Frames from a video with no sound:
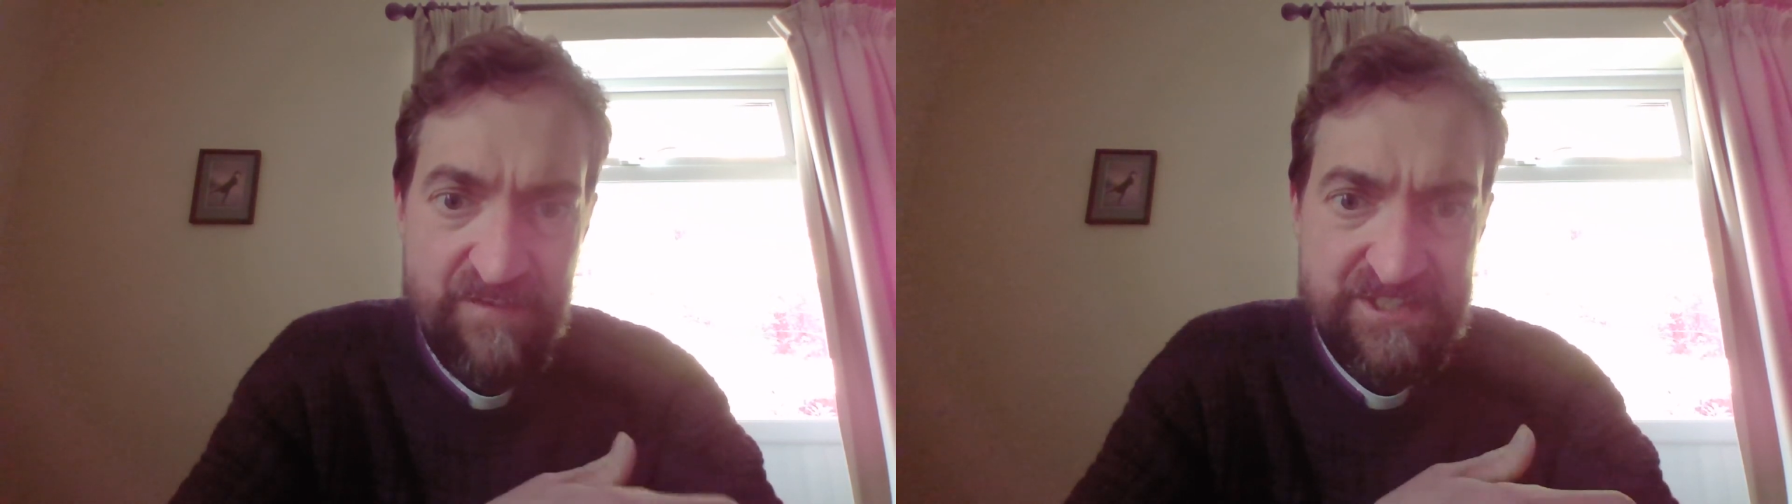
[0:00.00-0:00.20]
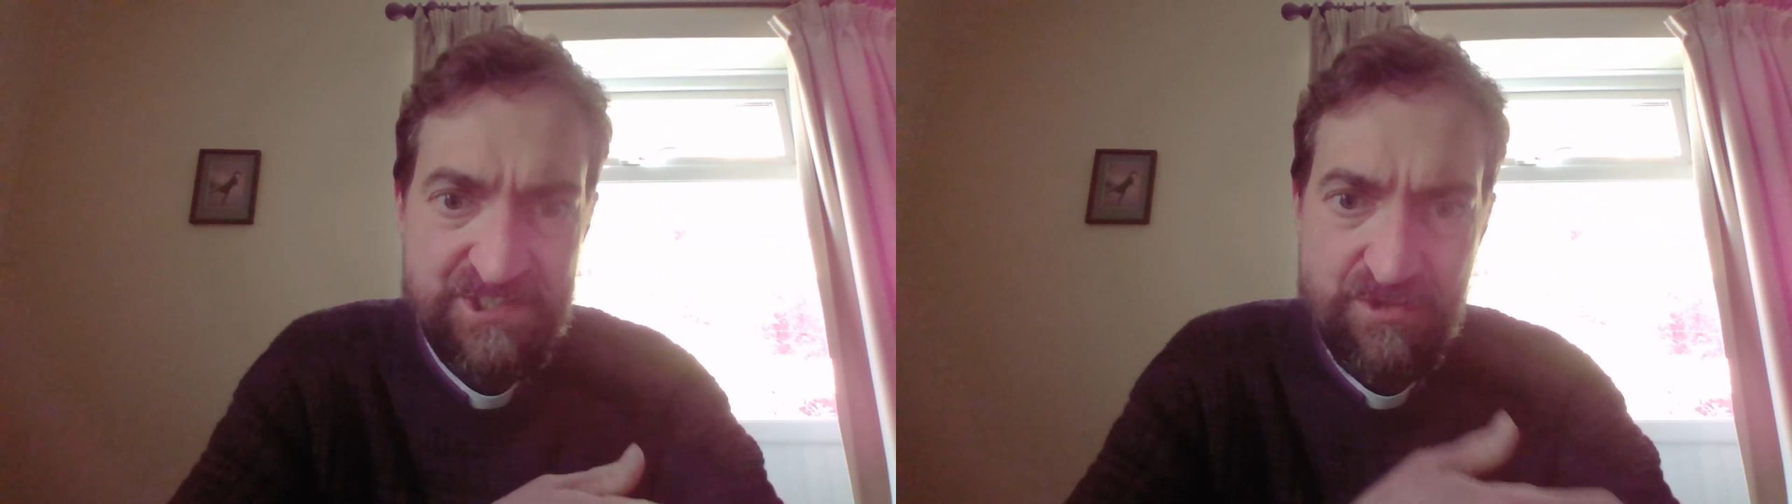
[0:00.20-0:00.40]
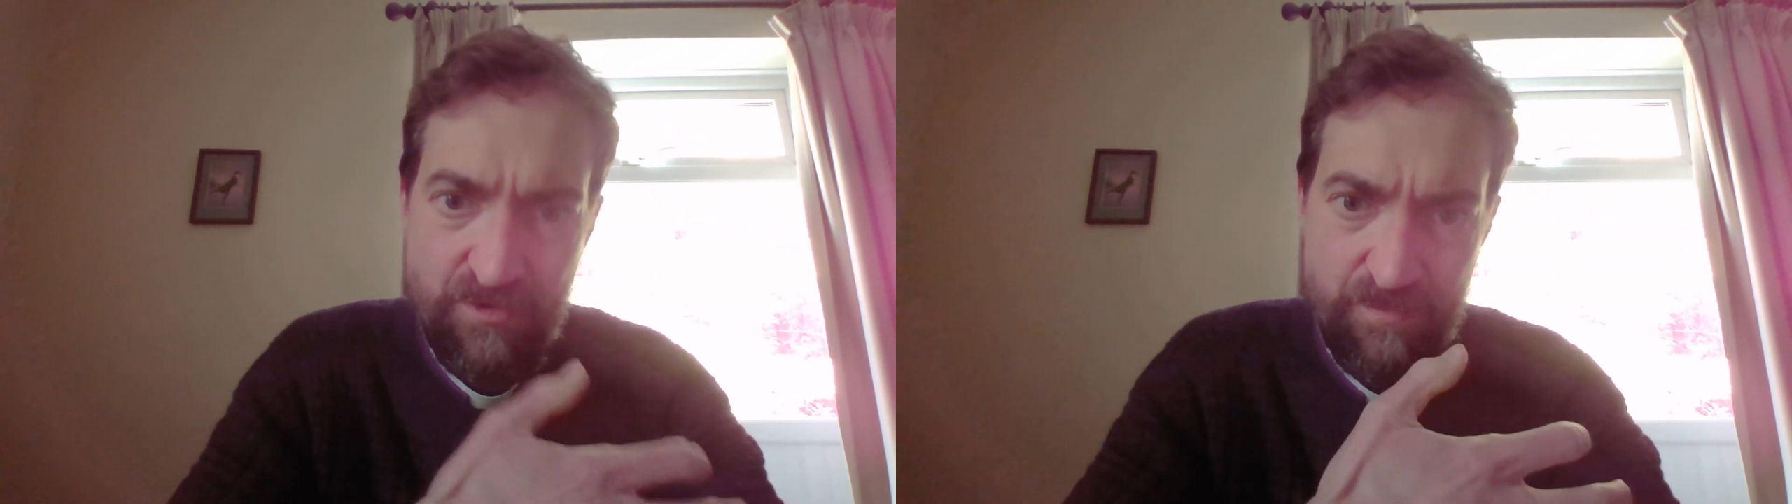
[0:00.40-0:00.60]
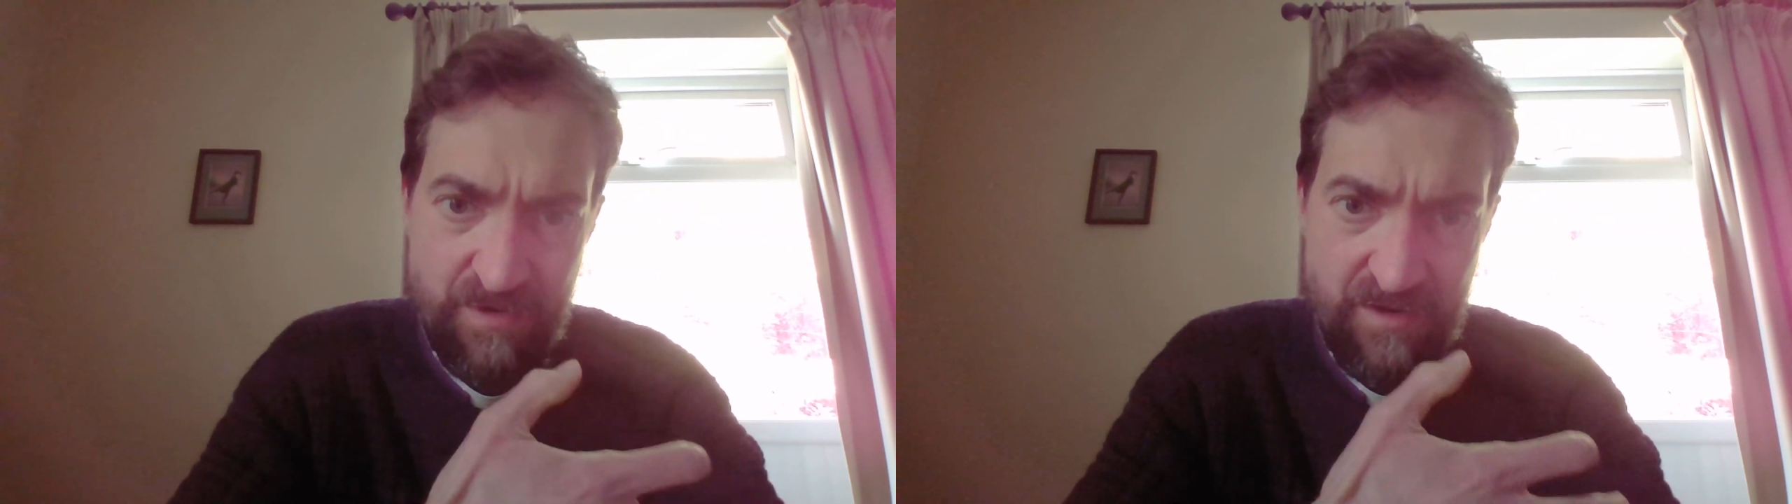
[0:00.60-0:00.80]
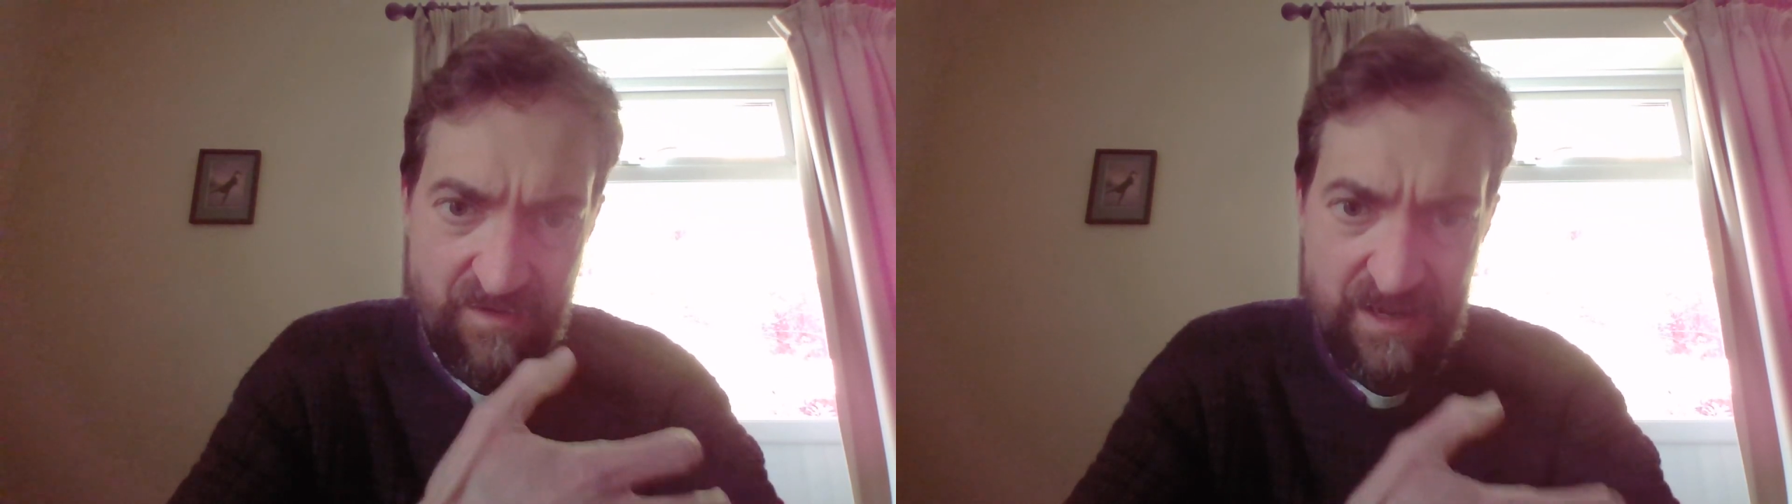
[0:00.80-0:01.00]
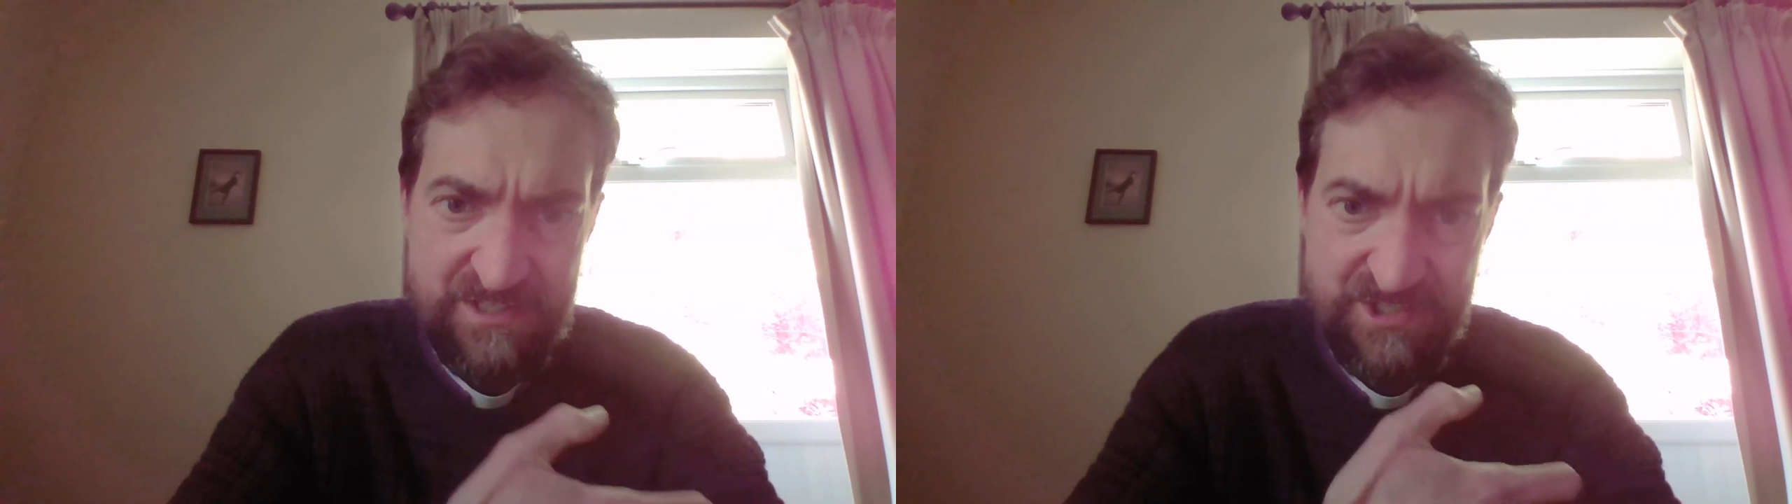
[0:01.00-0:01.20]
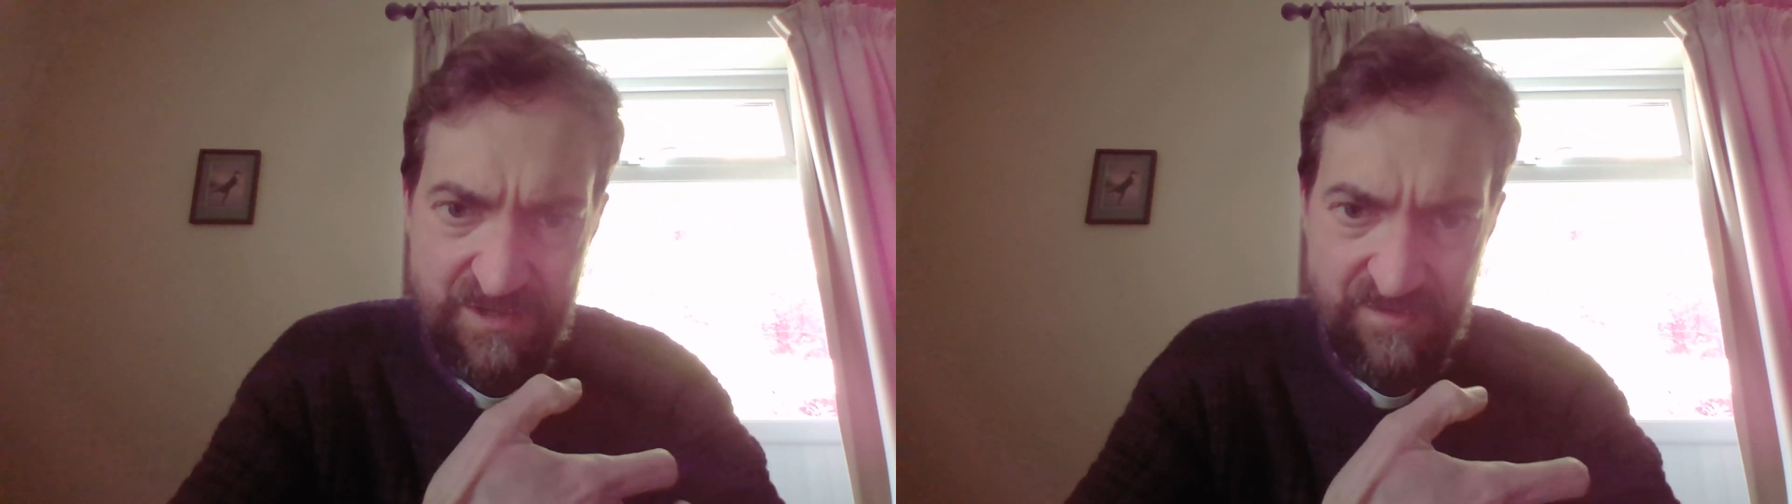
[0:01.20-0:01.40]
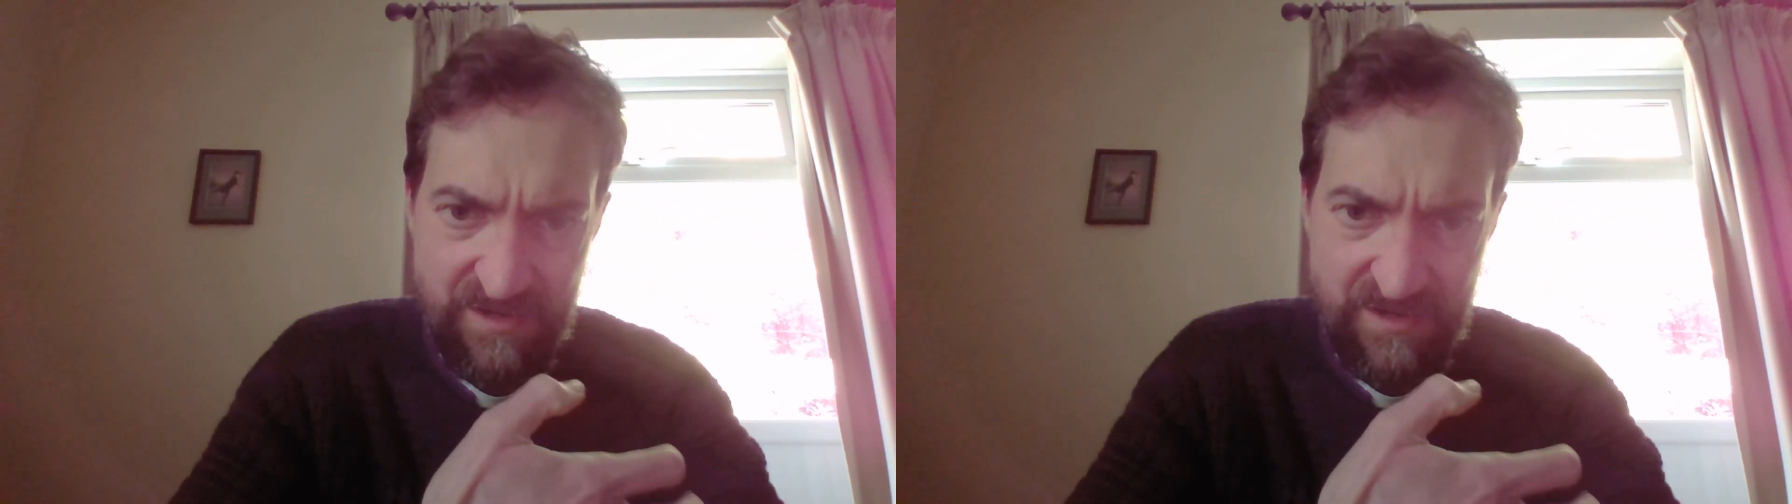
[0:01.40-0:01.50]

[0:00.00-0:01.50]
physical but are actually of